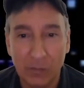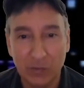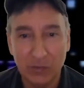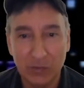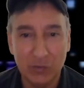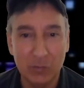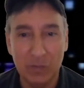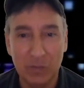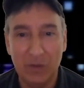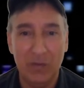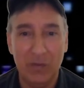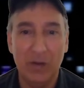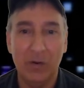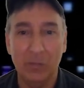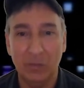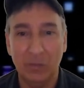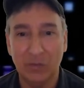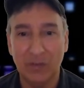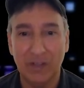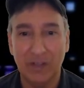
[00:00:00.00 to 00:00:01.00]
Too many
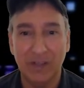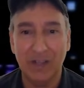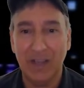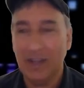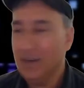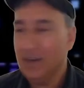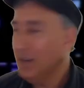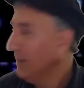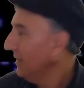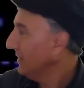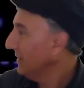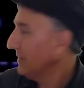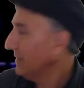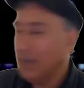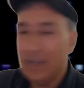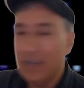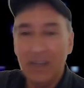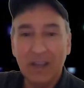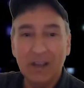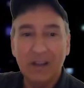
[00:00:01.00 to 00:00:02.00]
variables like that. See
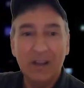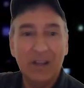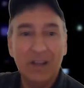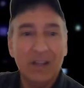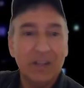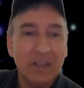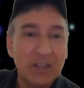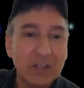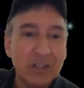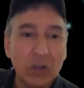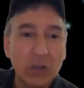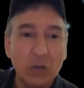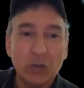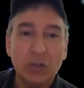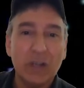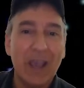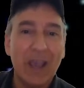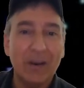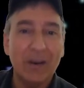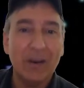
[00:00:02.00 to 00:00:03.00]
here? There's no
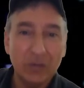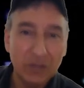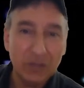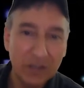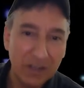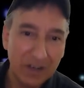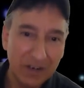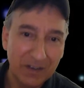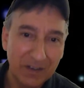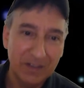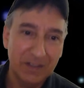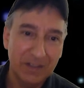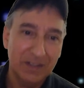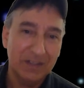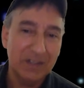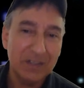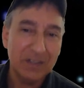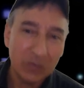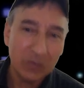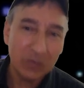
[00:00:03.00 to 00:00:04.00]
shadows here.
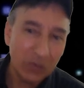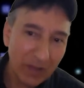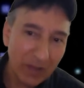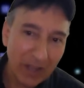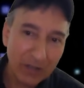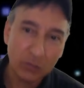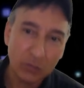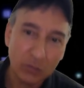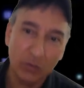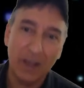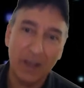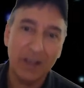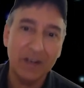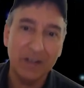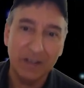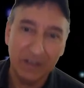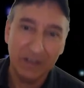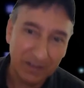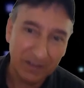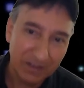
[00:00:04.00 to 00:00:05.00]
This is all natural
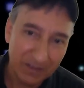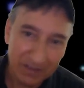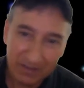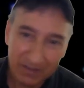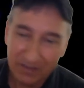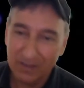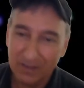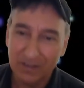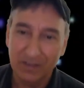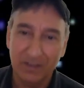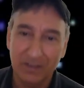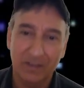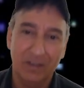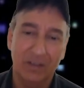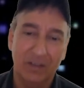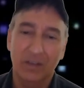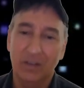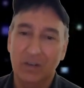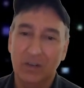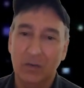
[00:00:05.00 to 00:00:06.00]
lighting.
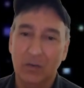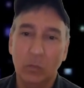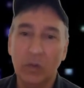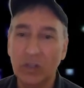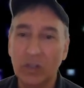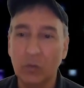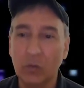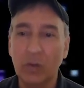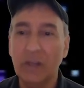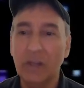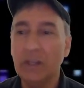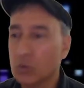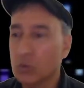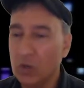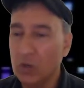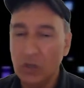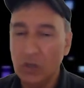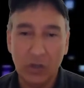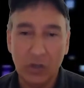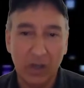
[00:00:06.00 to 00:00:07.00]
With the green
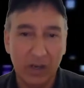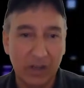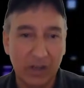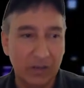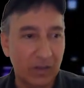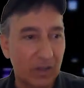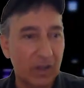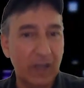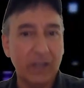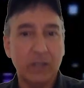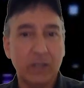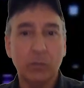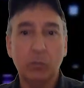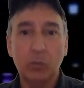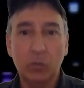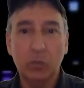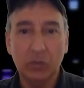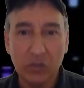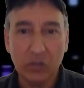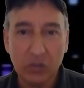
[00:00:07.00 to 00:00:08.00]
screen, you got to have the lights
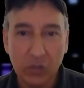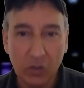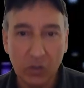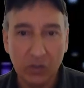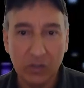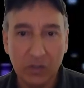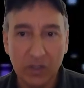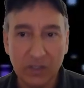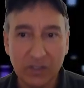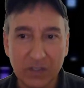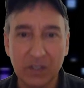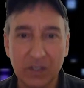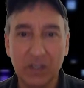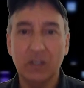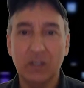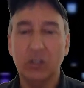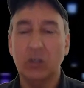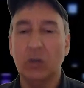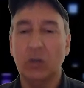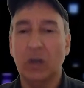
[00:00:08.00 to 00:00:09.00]
move a certain
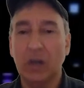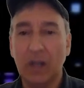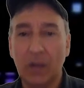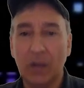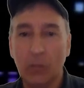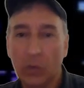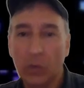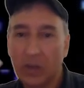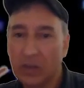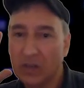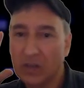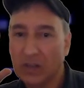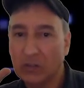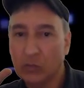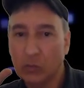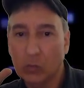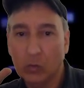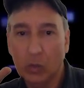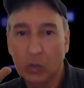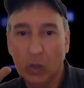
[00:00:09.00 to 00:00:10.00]
distance. You got to have where you're not
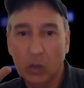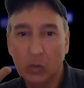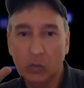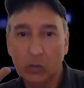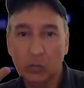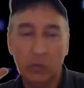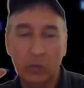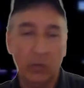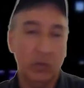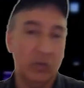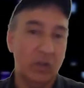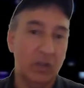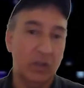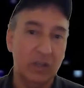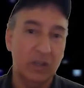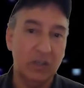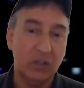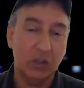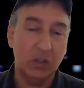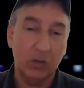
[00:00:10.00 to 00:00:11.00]
too close, because of
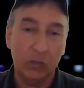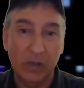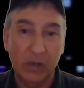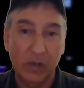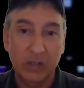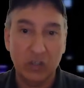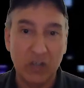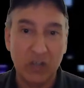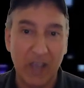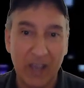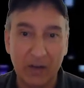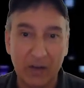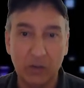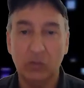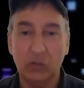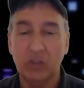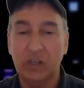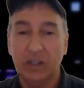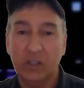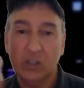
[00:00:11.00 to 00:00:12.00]
this, you create
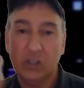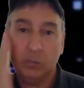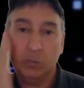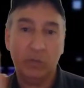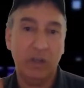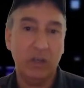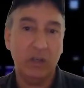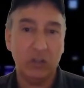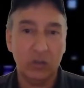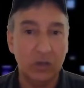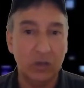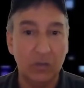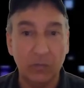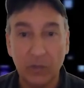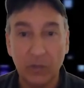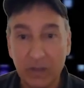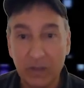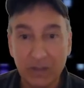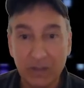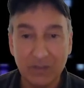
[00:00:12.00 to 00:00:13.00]
shadows. You get the splash on your
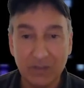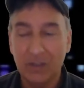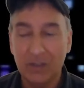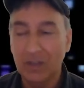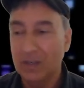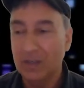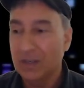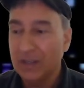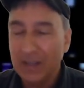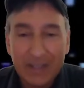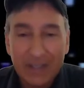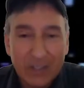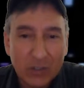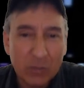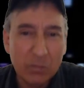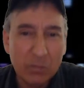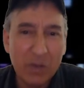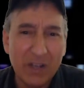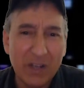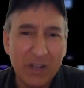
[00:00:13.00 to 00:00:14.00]
face. It's too
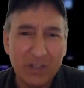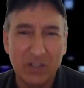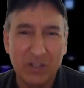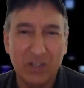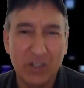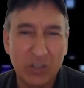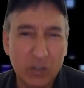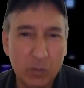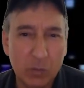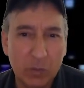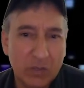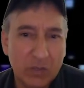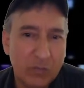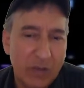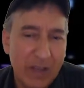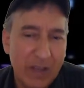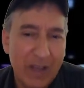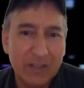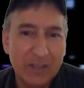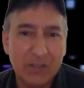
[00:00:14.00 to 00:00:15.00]
much. It's too much of
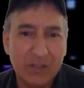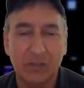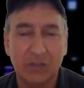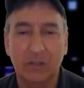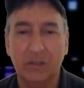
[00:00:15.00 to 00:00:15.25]
a hassle.